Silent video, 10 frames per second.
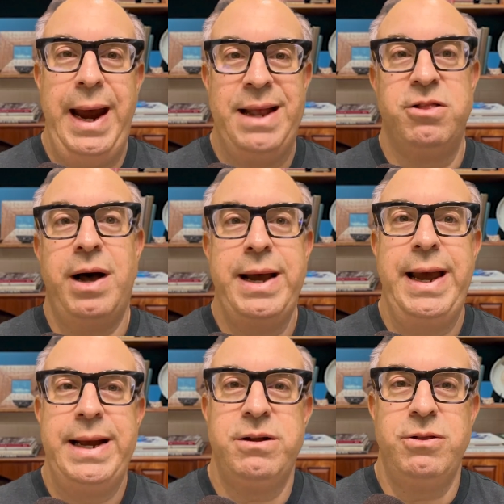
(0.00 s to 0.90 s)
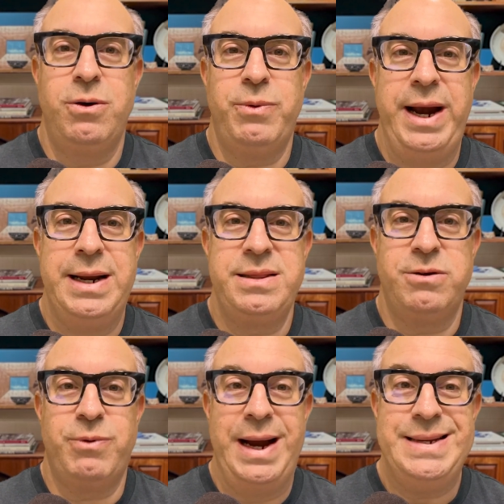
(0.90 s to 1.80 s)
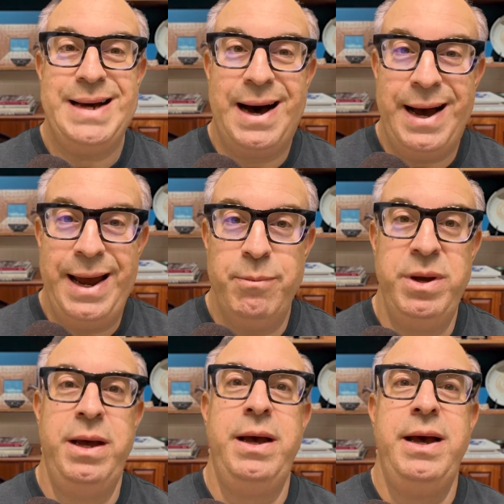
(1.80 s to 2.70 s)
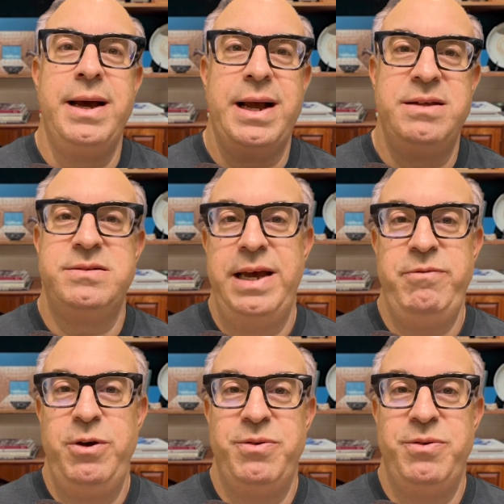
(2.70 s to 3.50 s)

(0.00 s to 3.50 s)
and locking in a low rate at the right time can save you